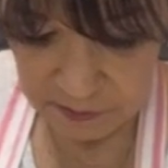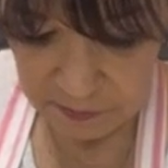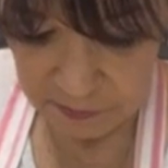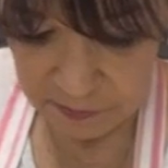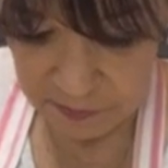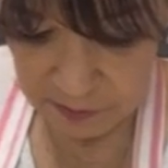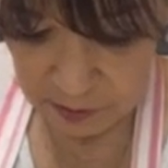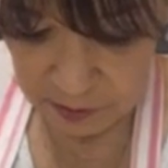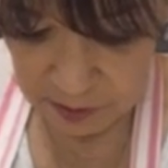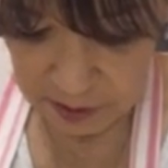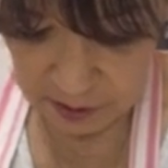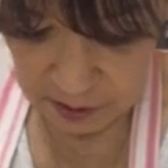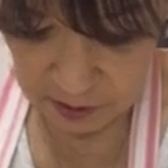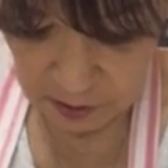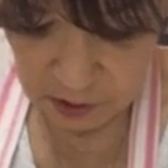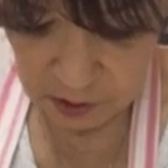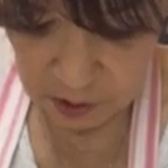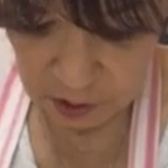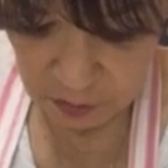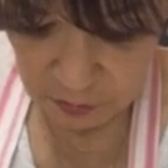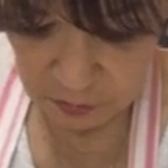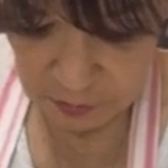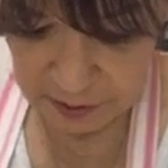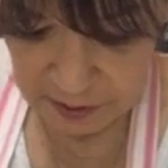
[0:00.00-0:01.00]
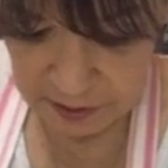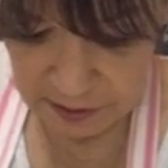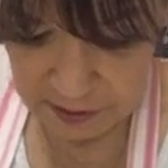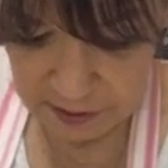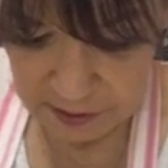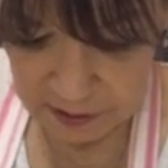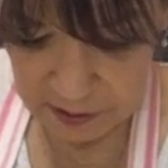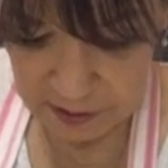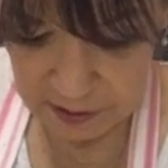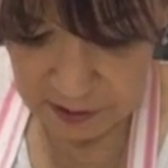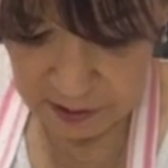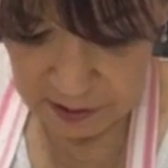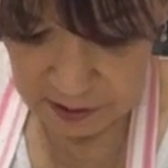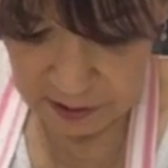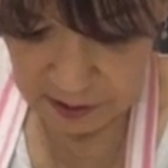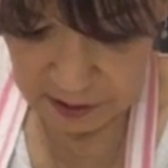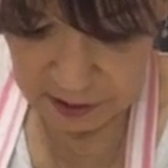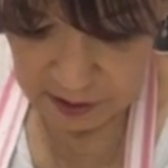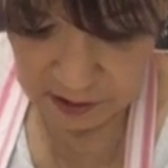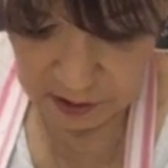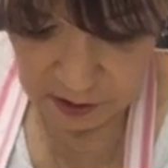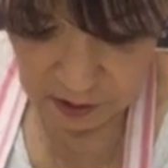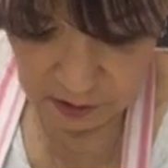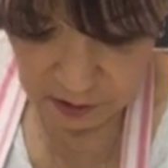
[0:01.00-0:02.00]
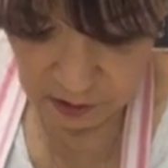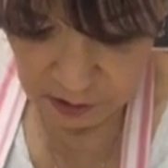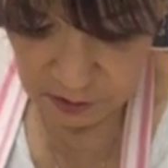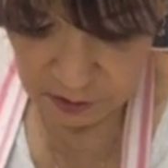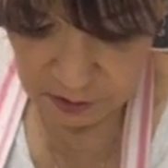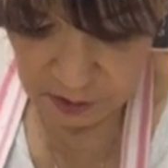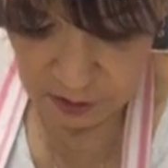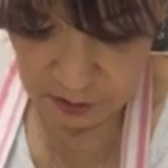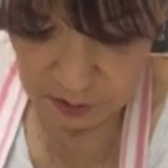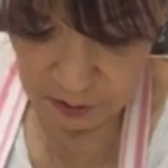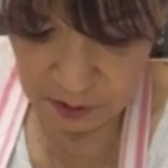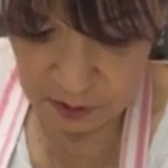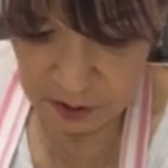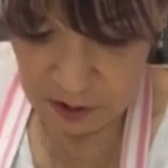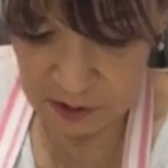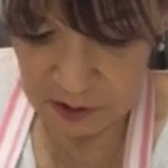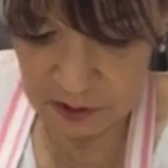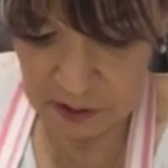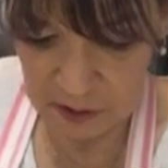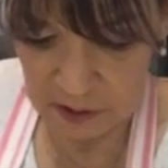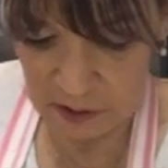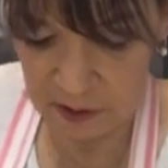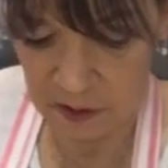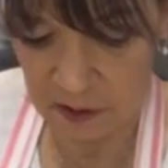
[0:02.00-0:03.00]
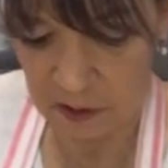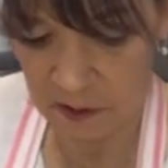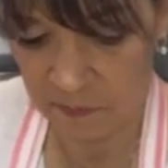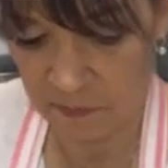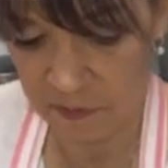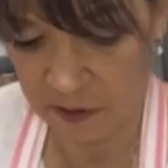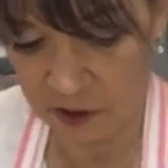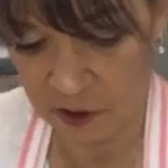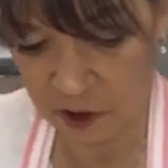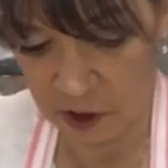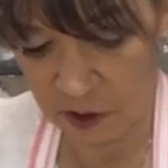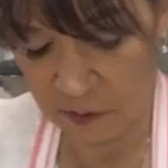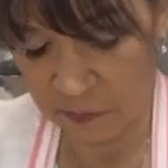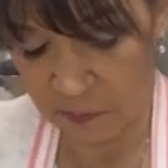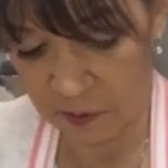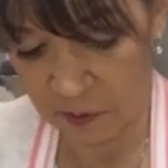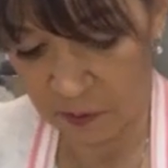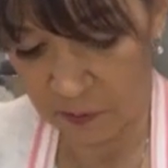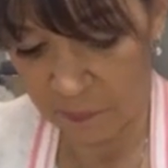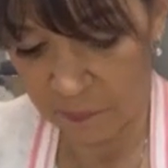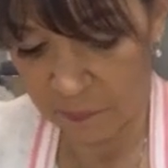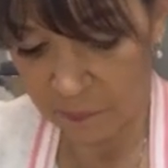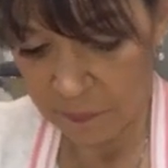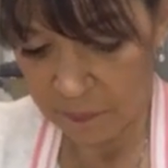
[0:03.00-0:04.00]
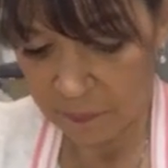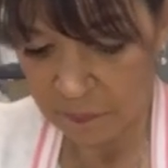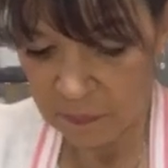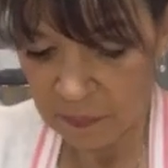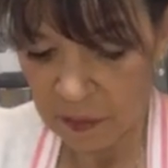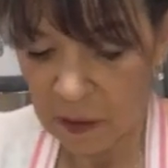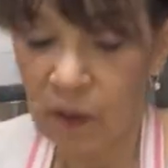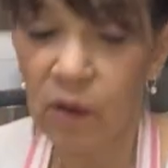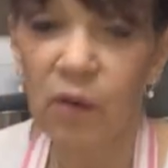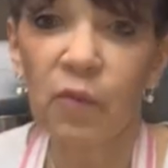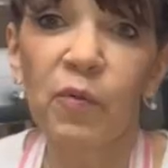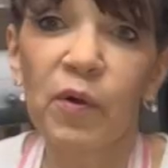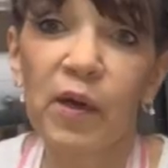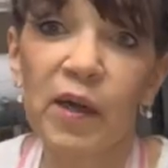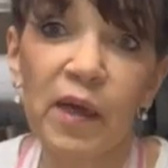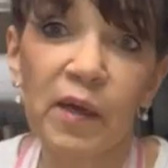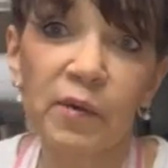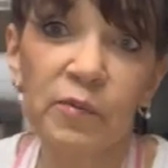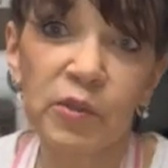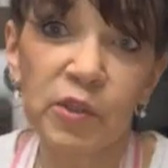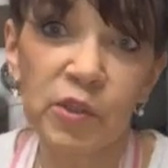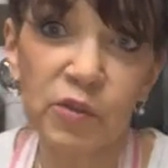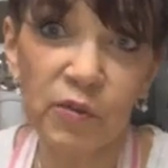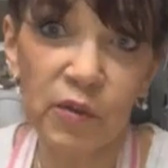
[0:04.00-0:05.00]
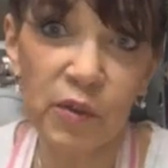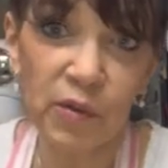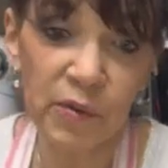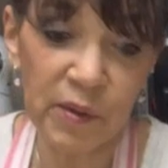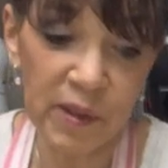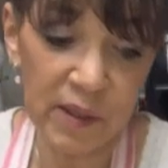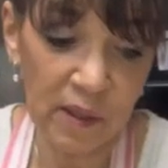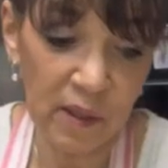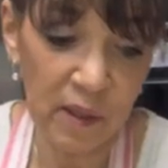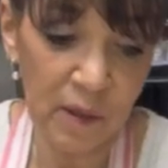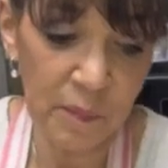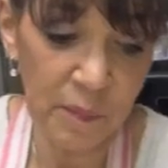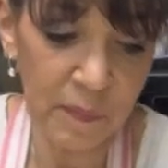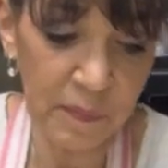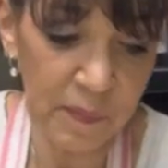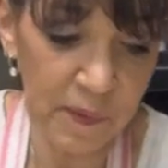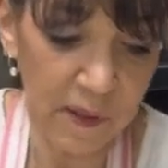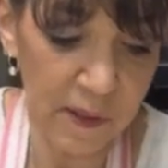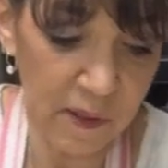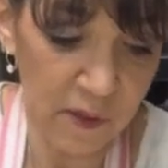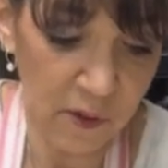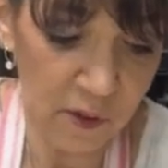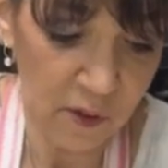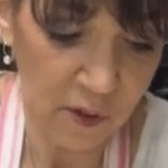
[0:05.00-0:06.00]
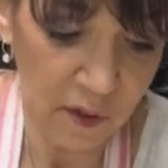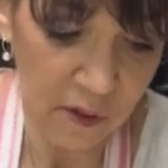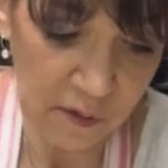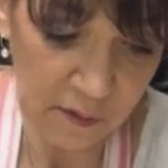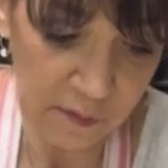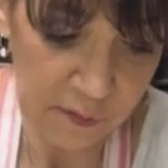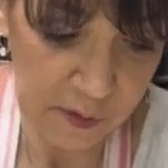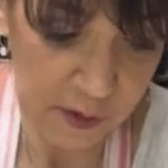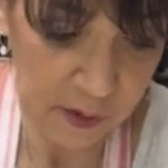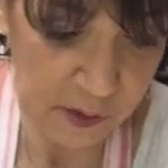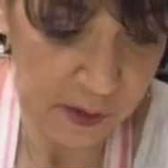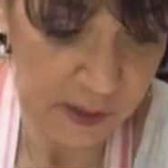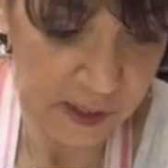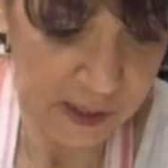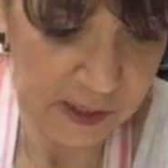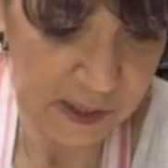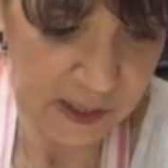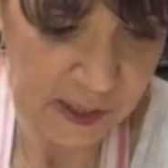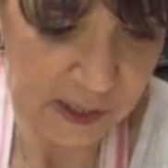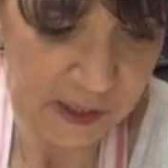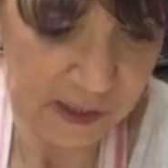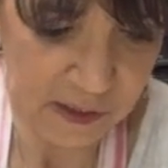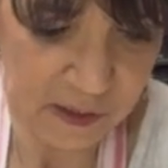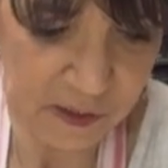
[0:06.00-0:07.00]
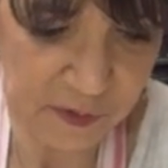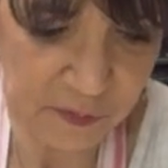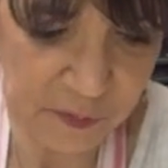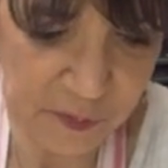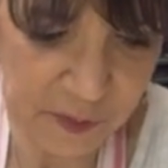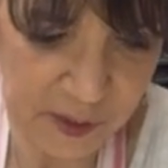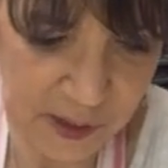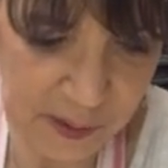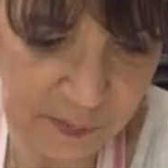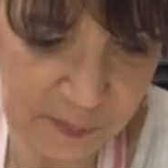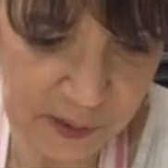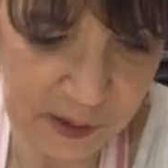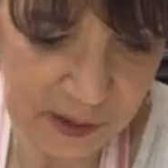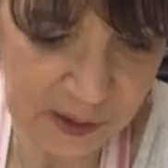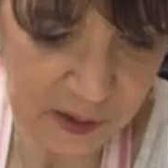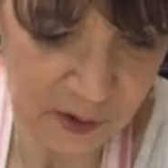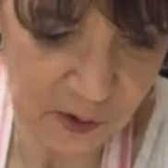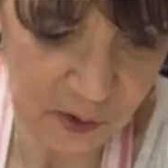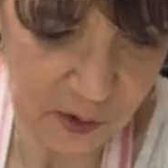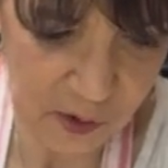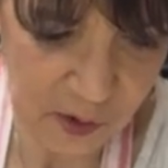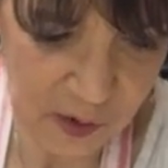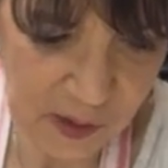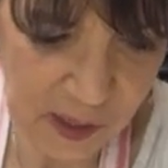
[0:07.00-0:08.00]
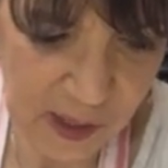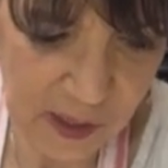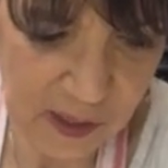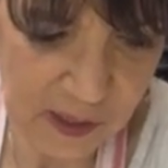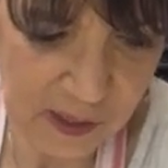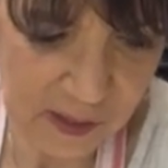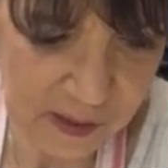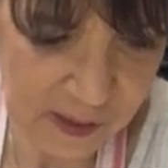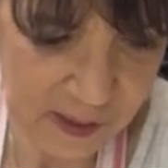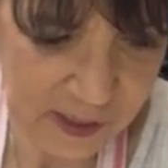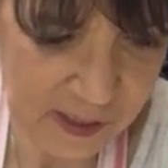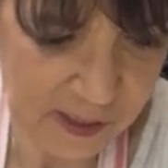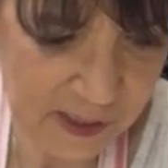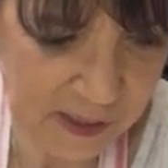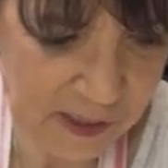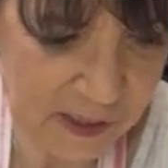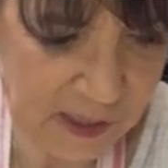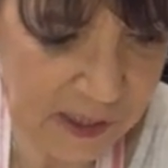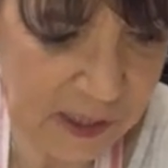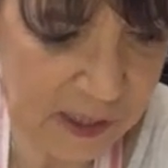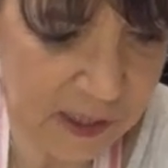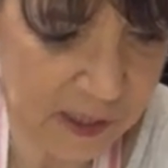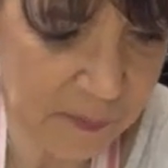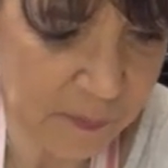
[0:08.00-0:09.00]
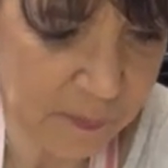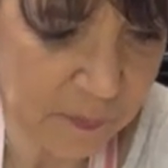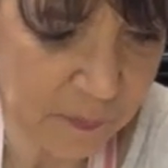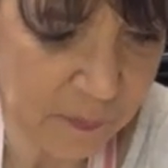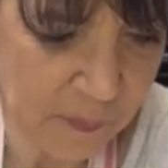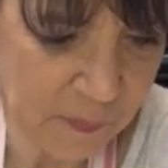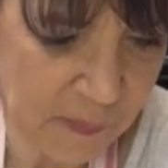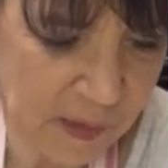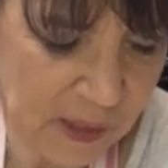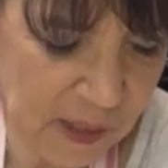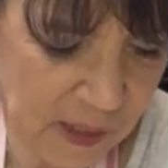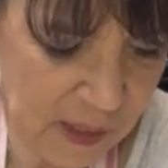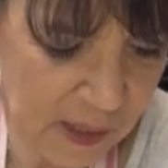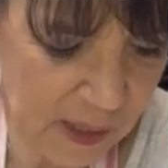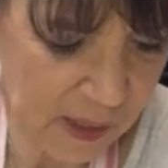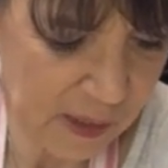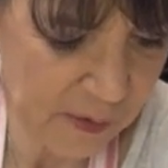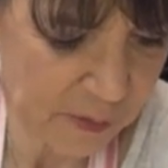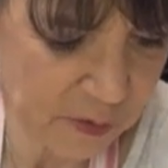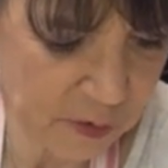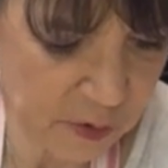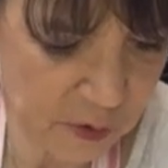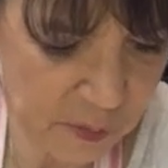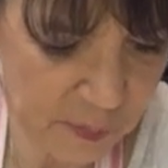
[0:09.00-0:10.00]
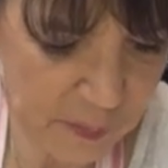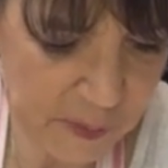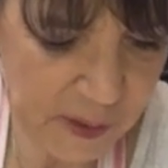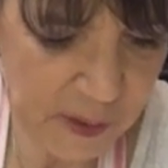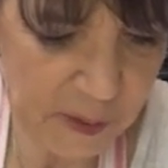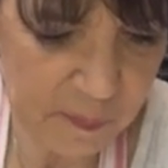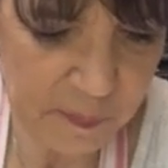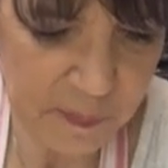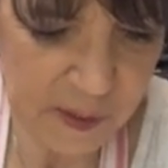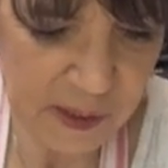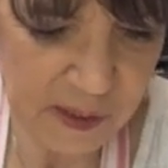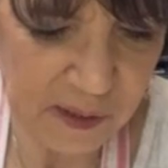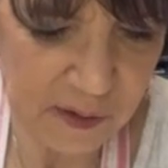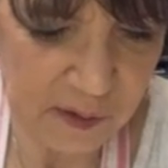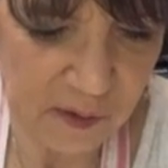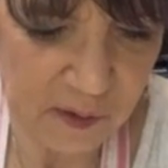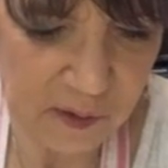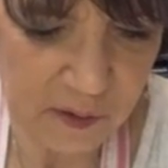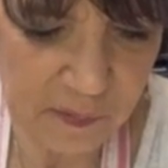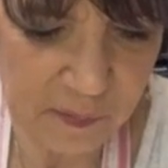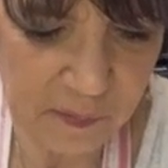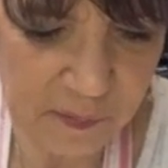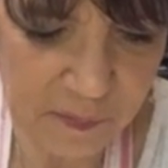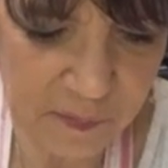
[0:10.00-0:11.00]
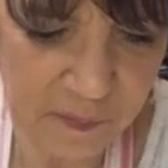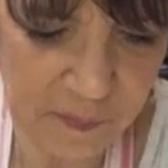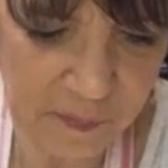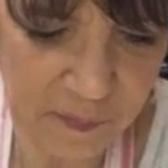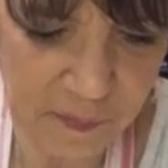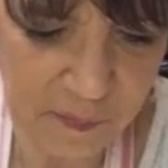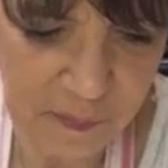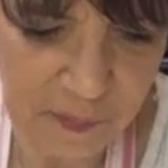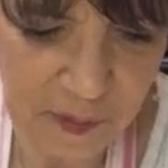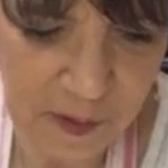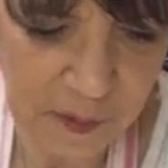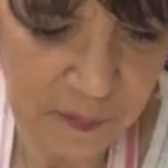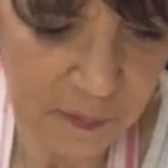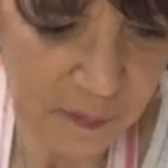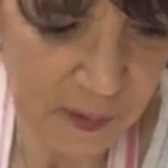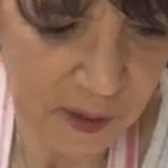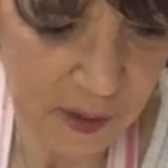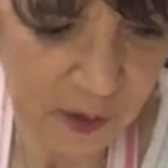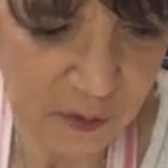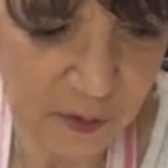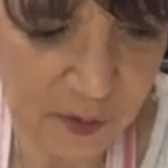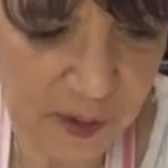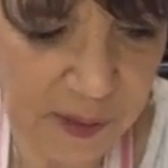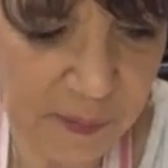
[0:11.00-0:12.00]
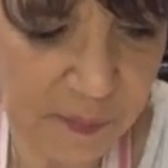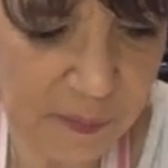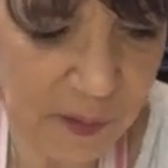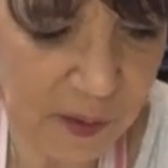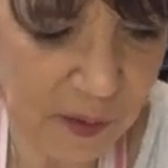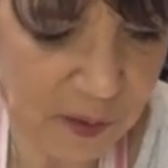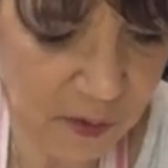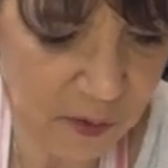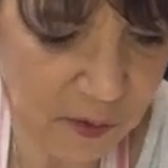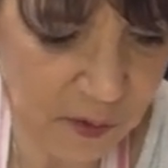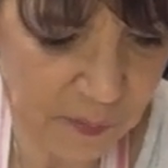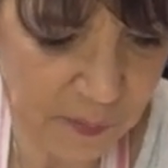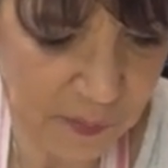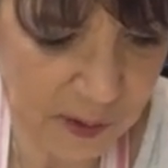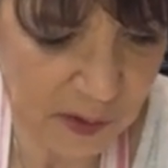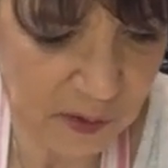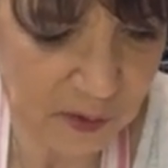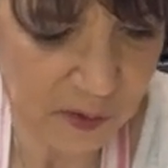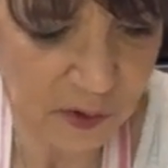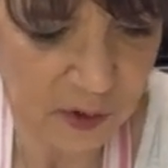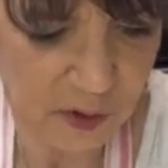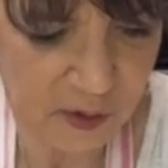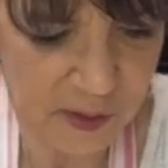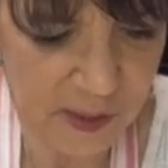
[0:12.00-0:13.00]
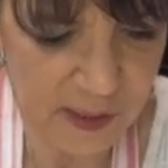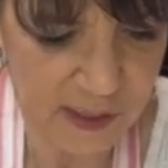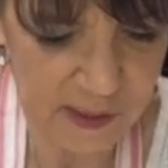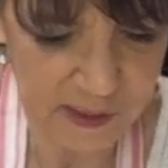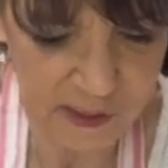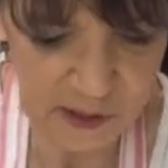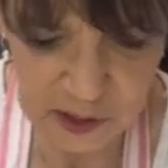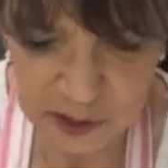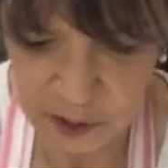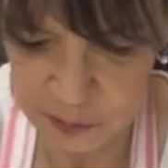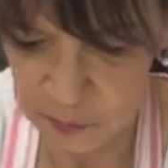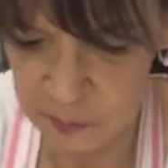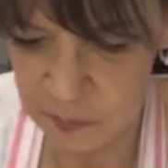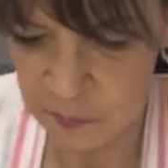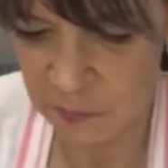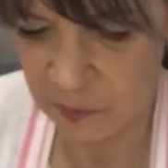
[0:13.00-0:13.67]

very underrated and underused vegetable. When I was growing up in our very Italian family, at all the holidays, after a big meal, my grandmother and my older aunts would